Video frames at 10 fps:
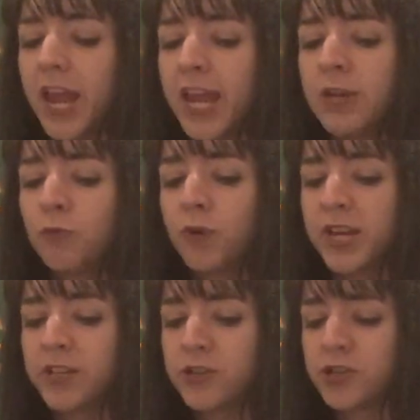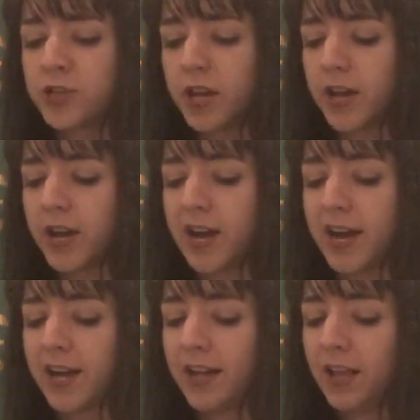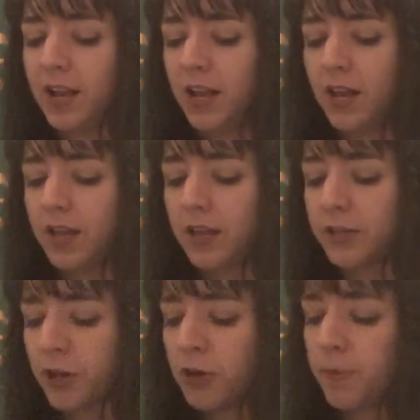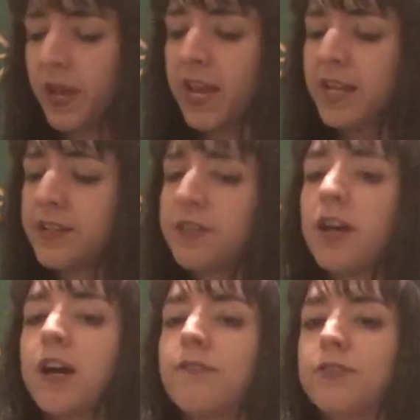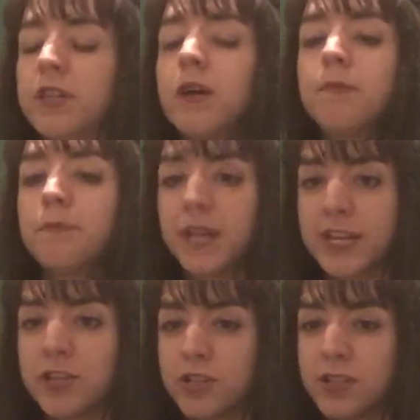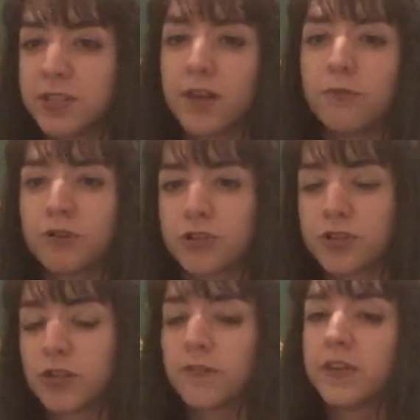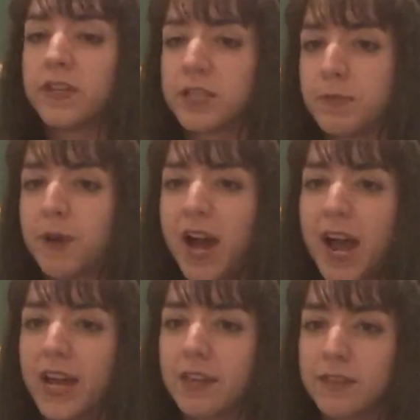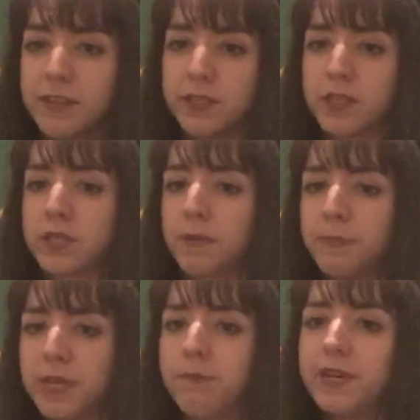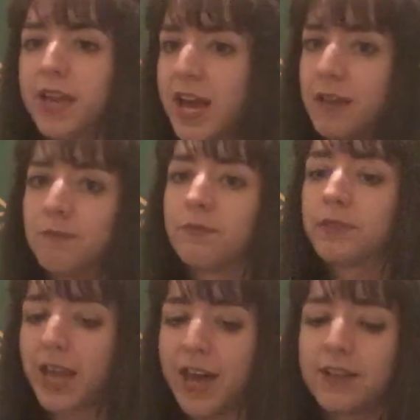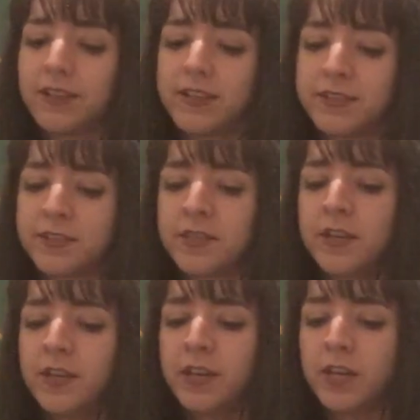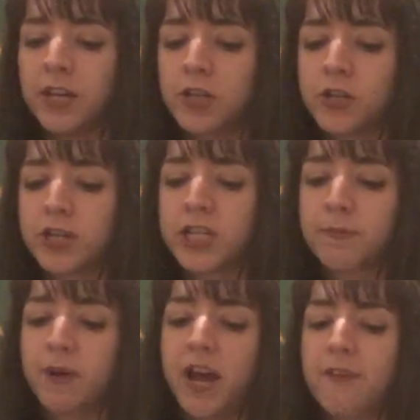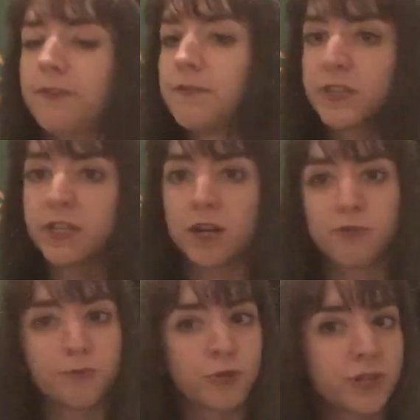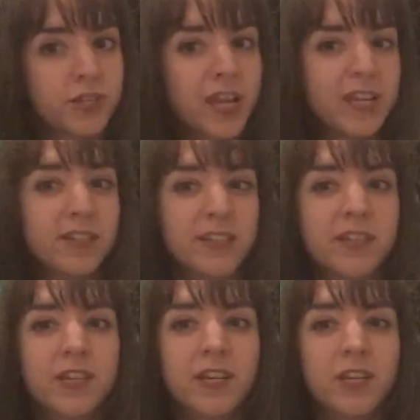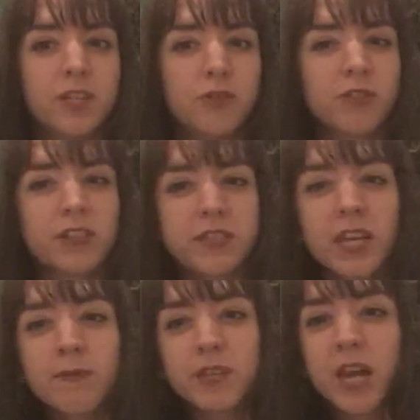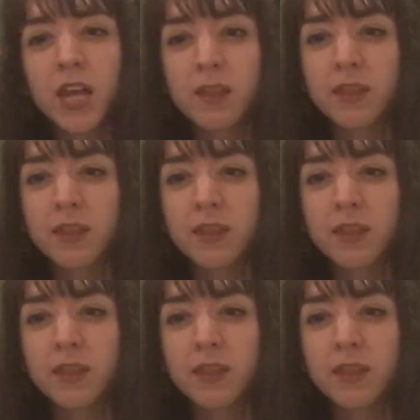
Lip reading: in which co-pays of some patients that were serviced by this PBM catalyst increased by 1,500% during the same time